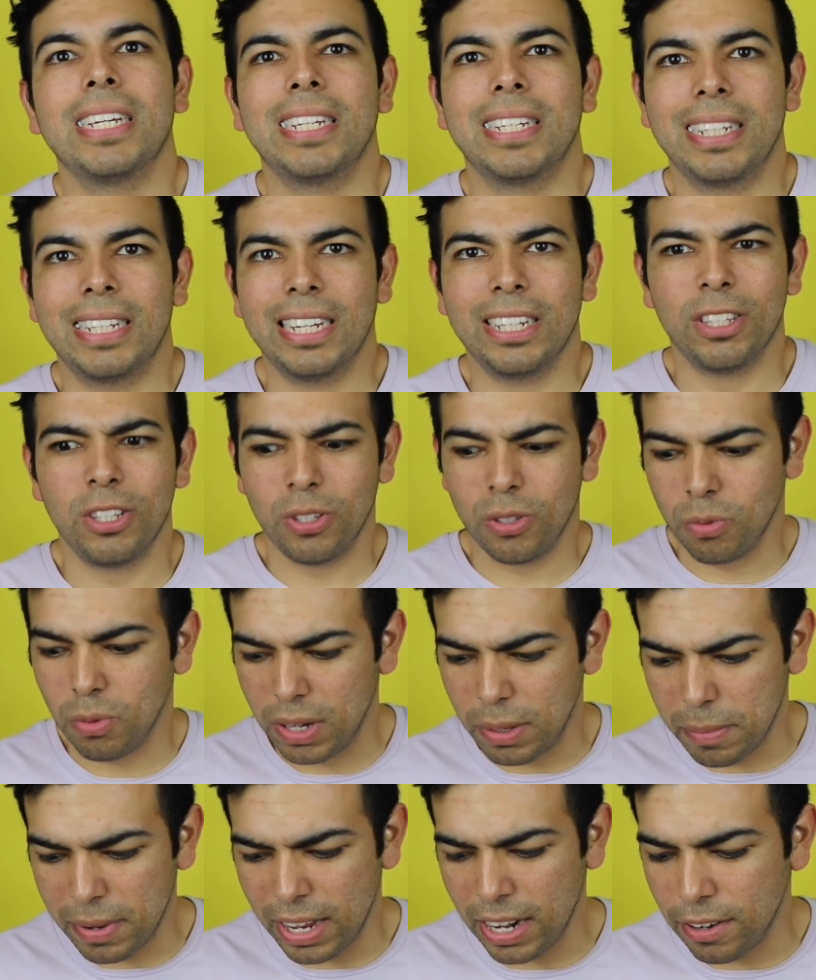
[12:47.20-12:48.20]
that's what
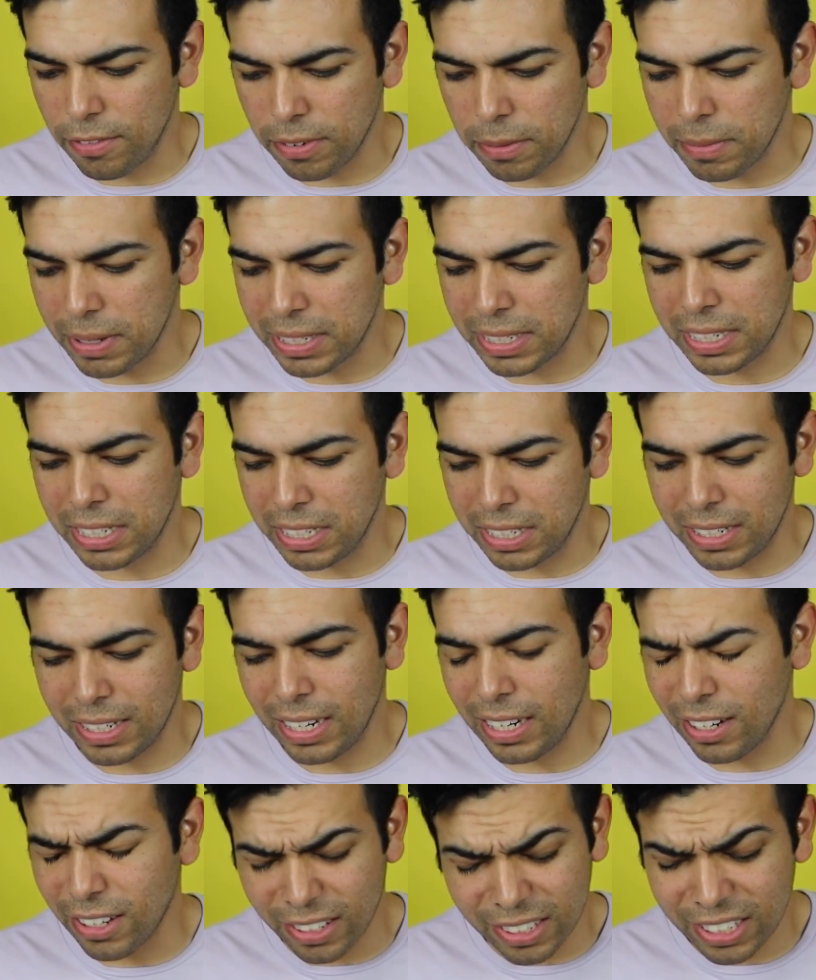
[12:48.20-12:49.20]
I'm getting from this. It
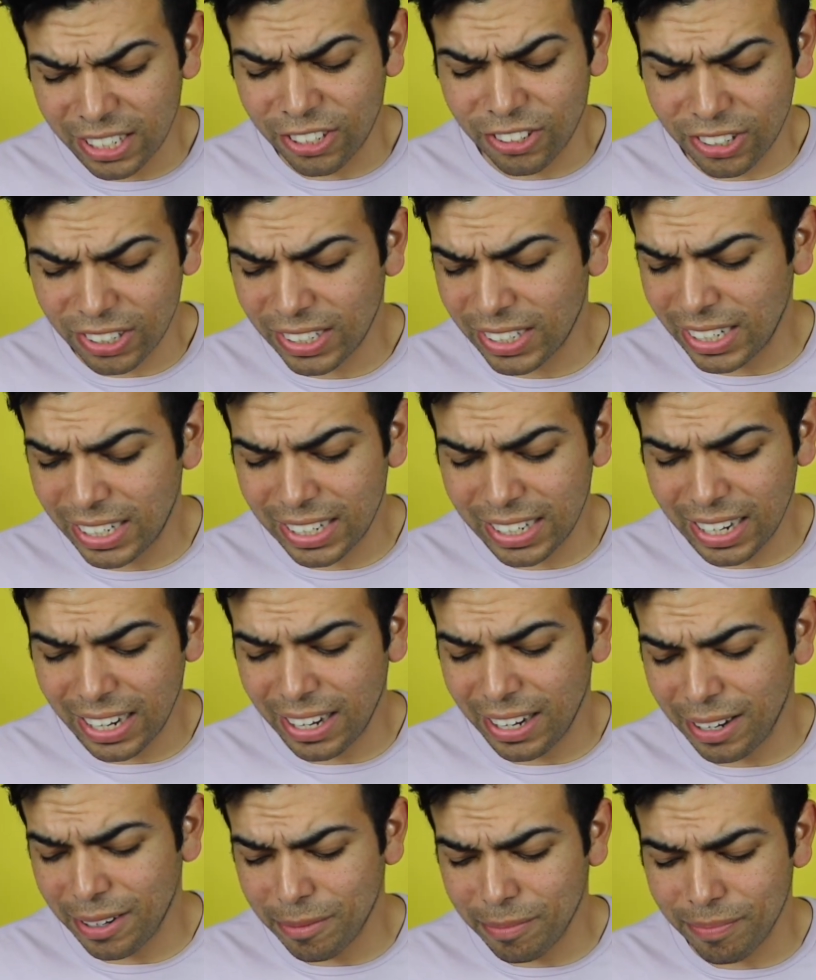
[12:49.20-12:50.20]
looks interesting.
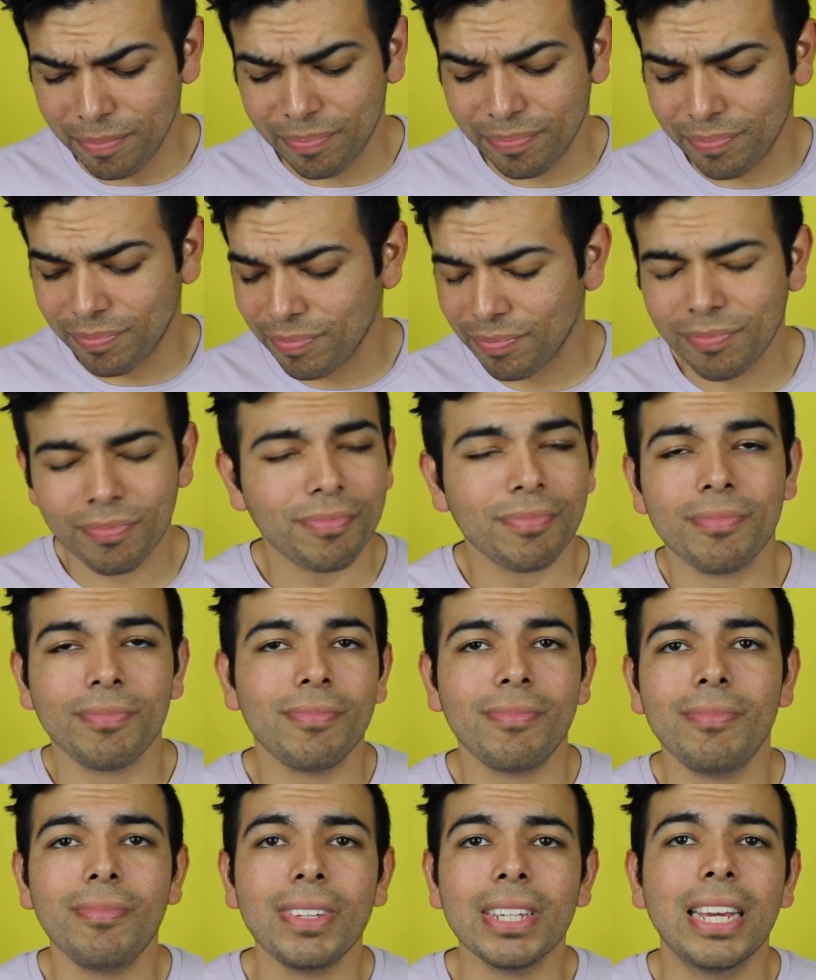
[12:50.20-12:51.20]
I
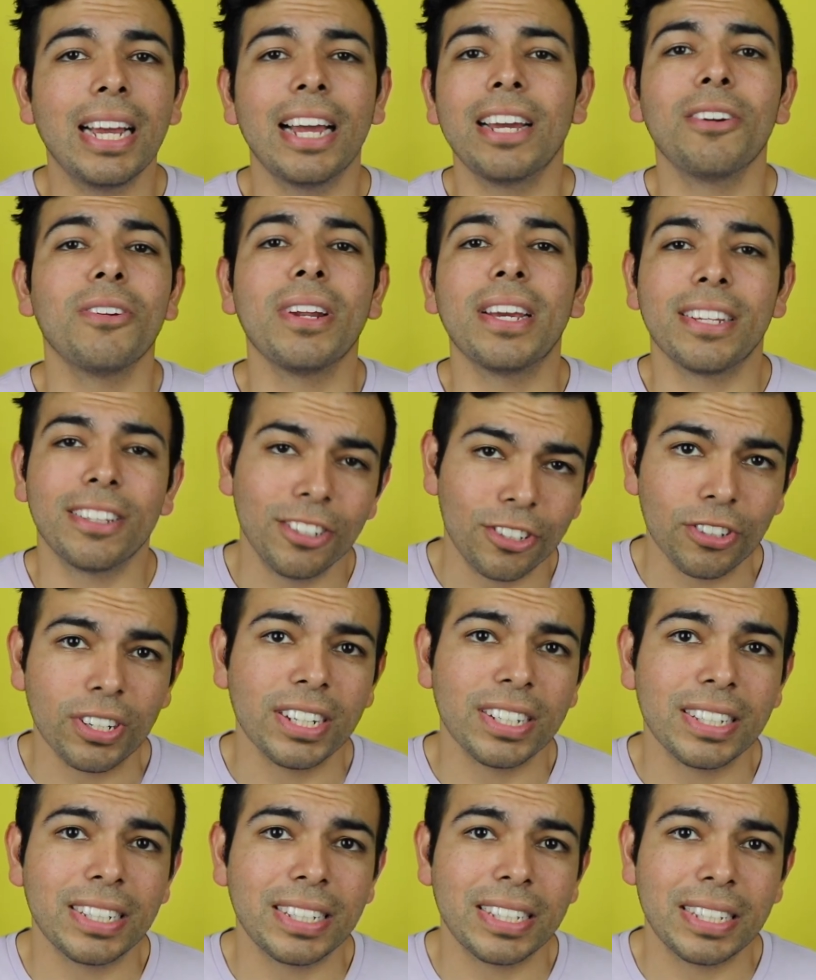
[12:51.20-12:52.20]
don't like the
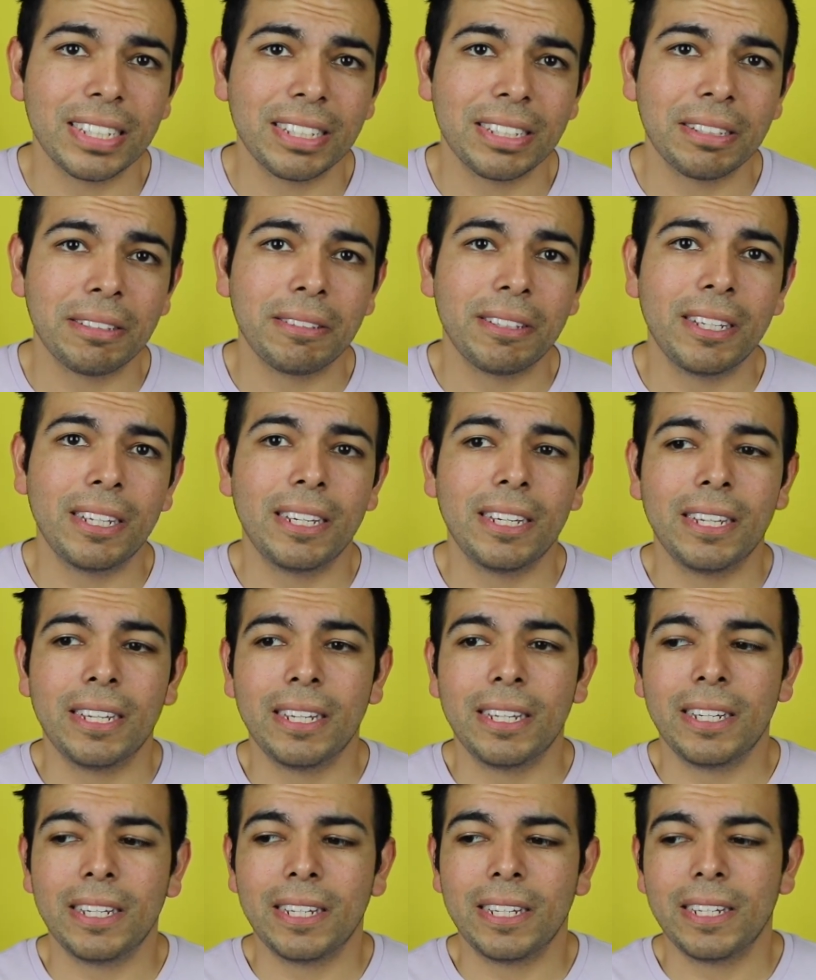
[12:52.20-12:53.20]
dress.
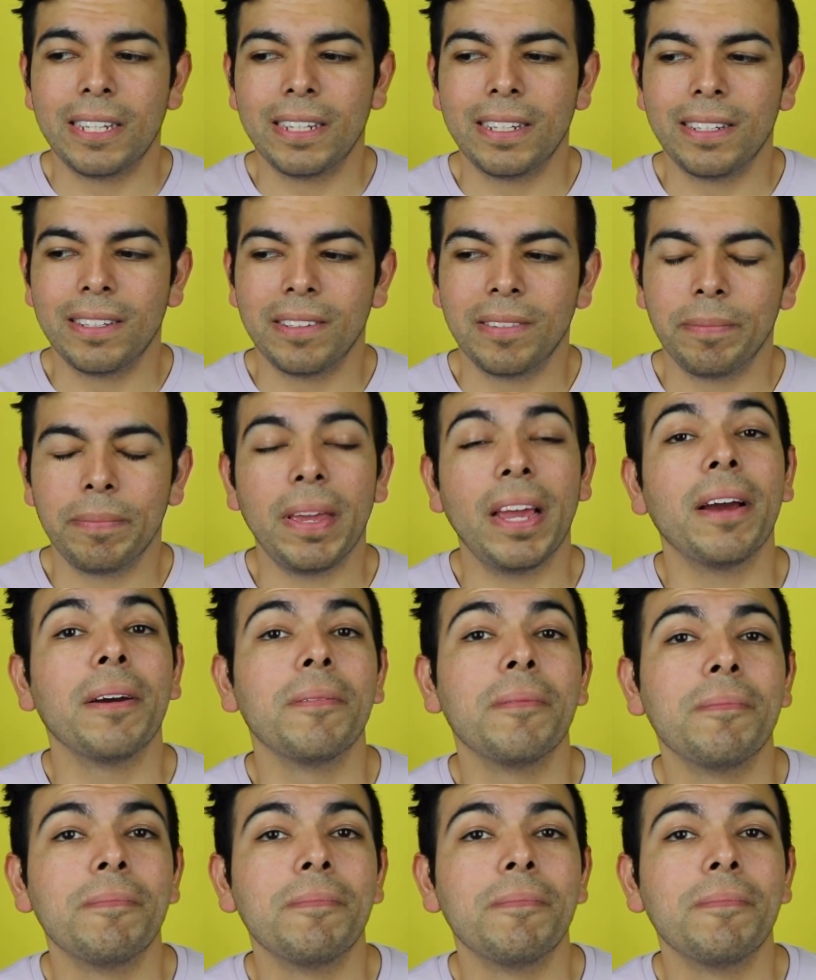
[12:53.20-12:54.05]
Yeah.